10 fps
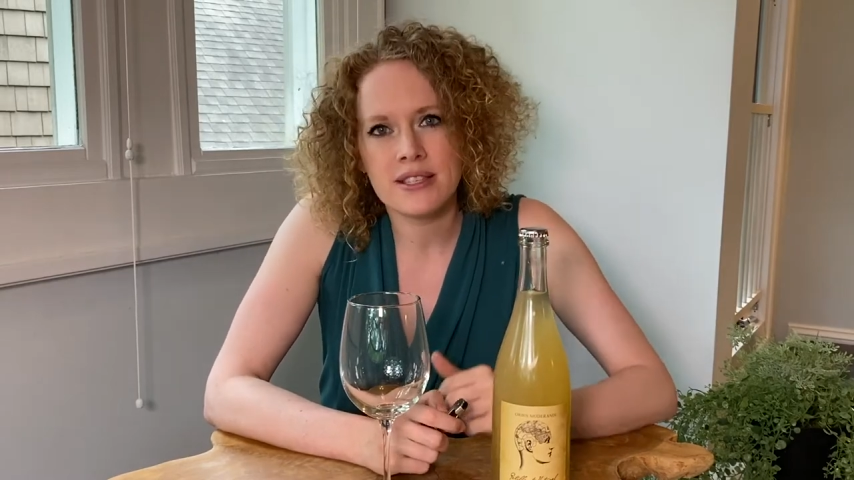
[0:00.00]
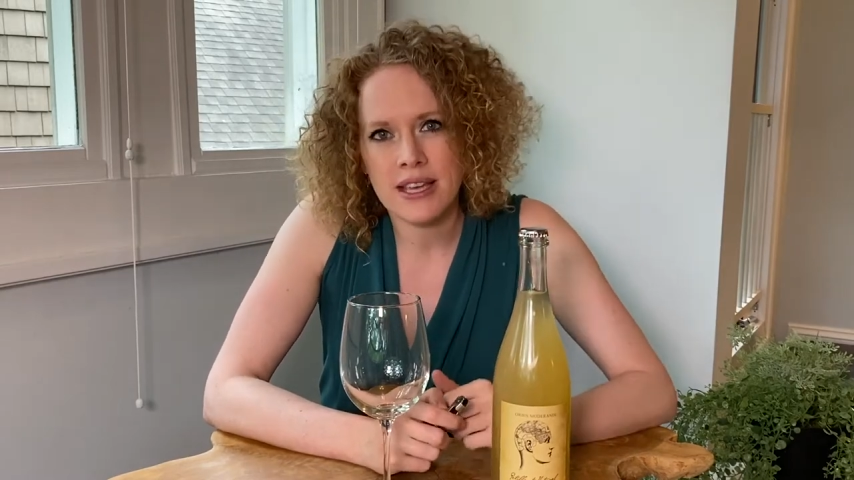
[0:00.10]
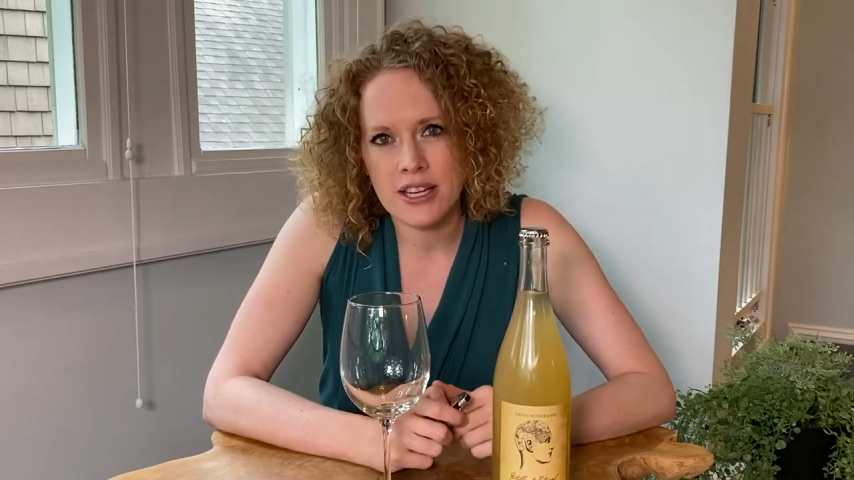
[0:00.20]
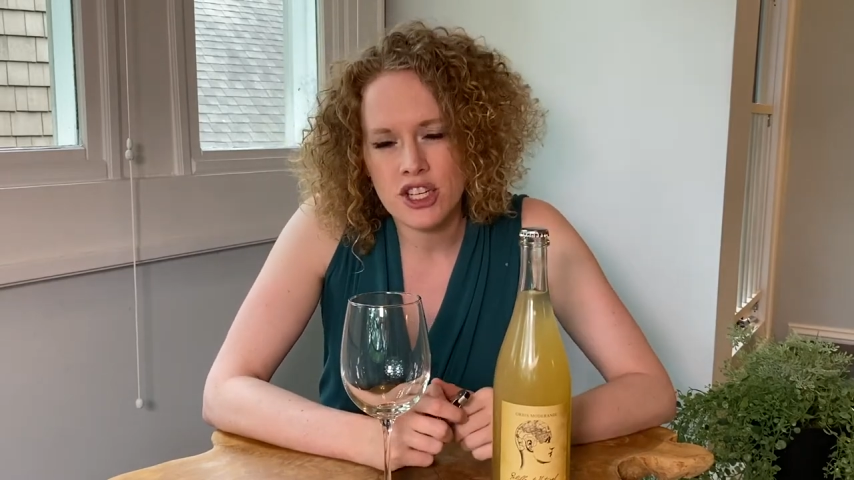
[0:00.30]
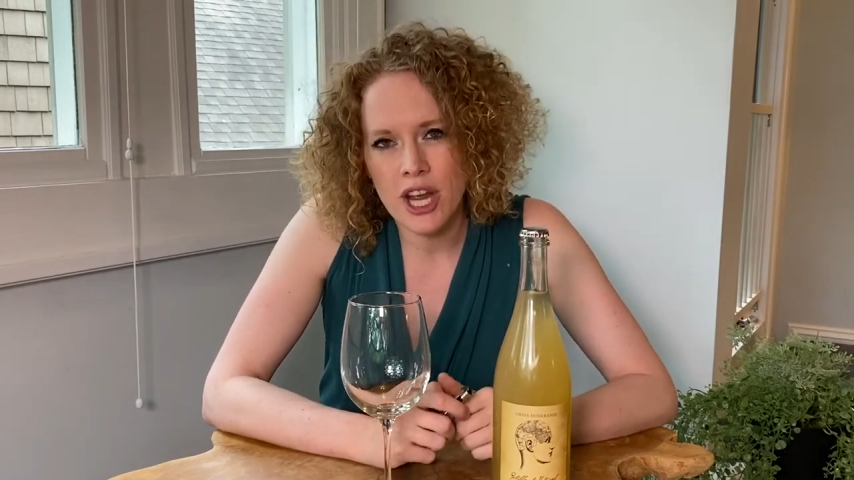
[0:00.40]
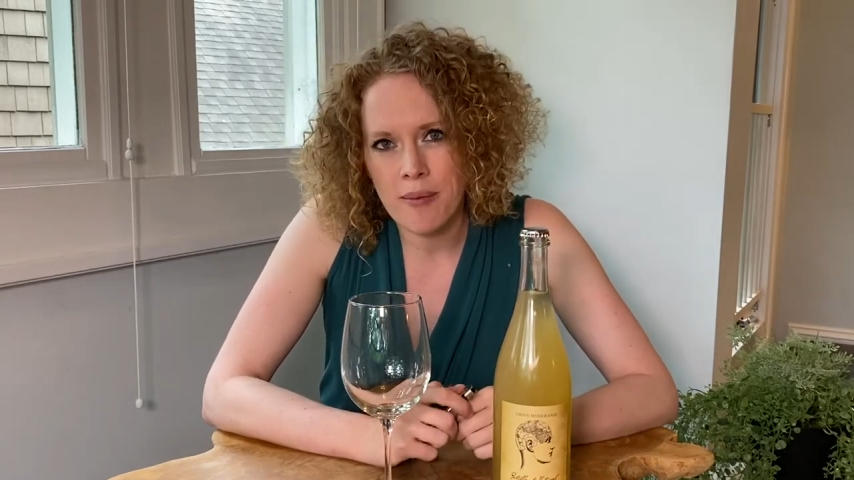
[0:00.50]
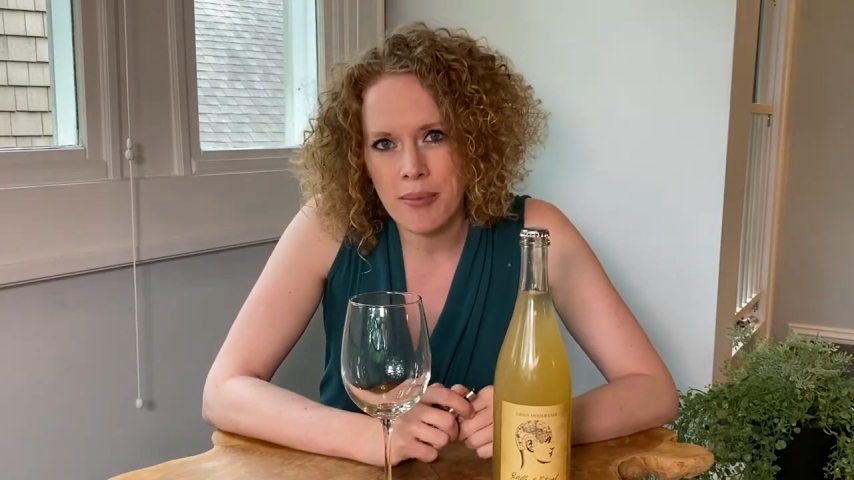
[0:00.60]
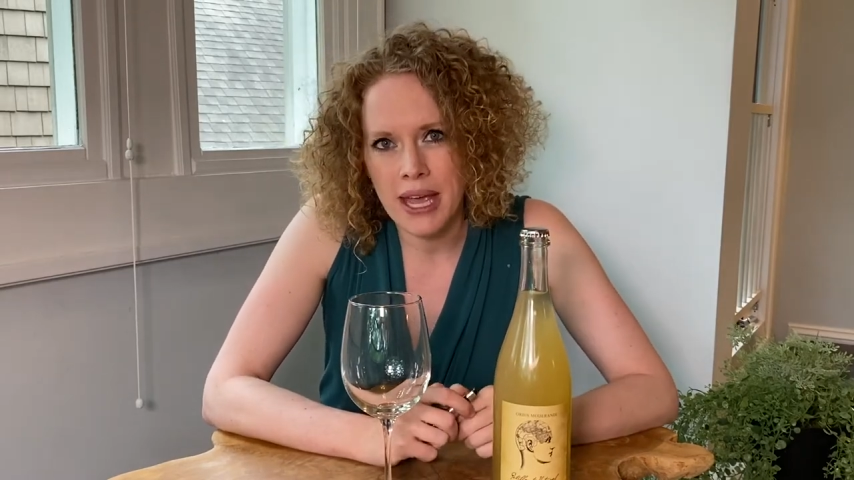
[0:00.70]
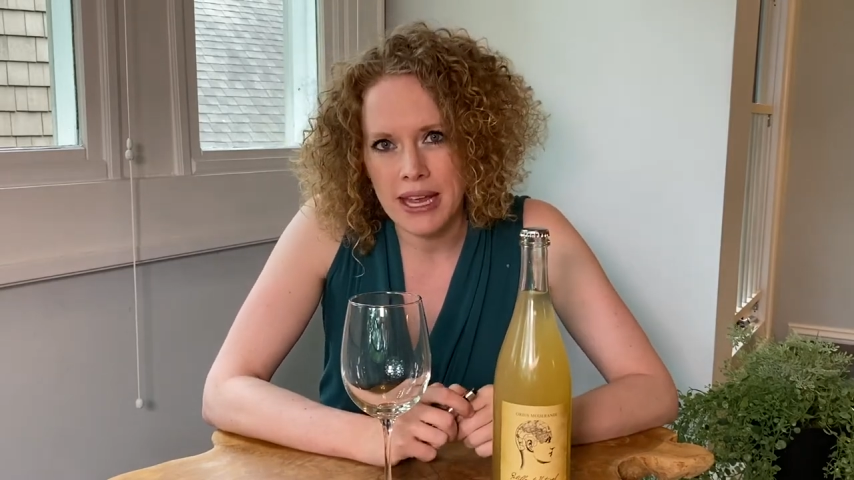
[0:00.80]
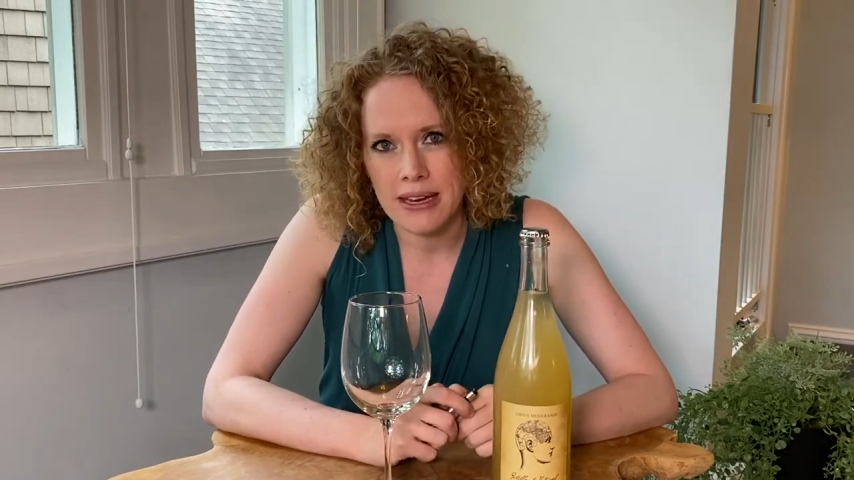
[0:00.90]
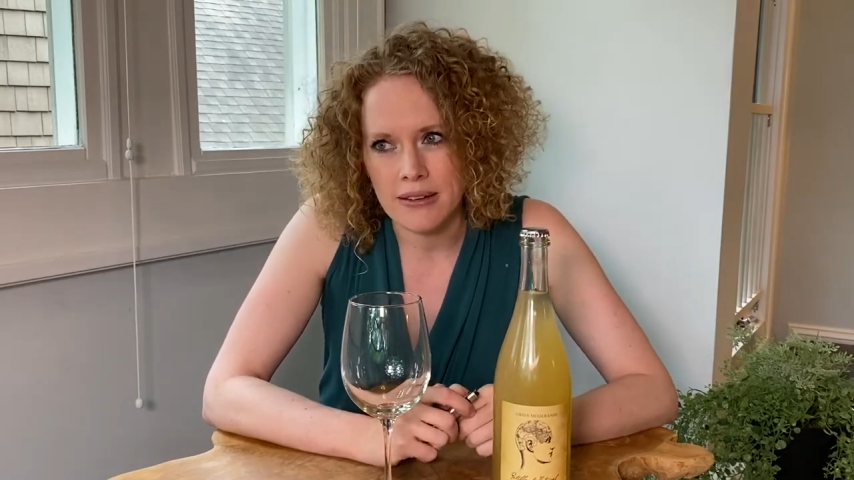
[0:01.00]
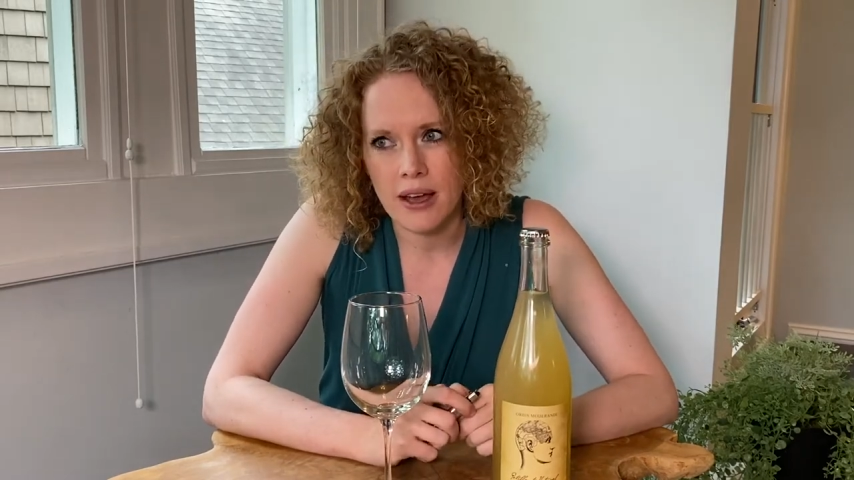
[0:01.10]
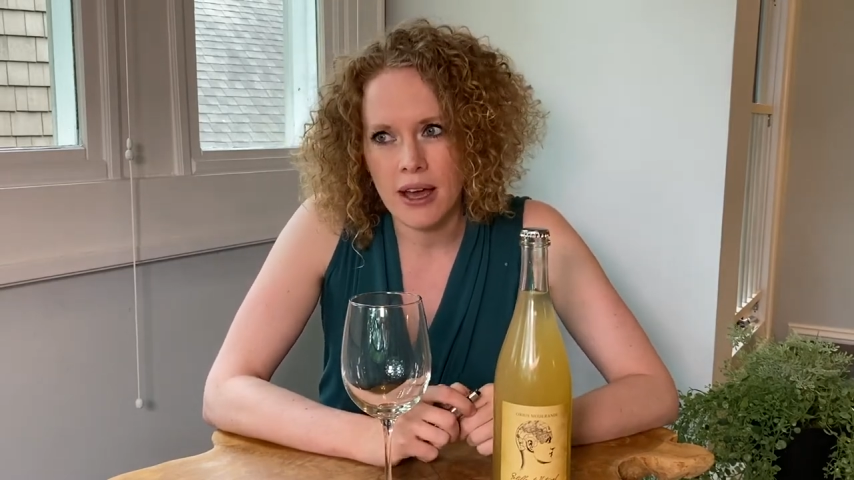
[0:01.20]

say, champagne.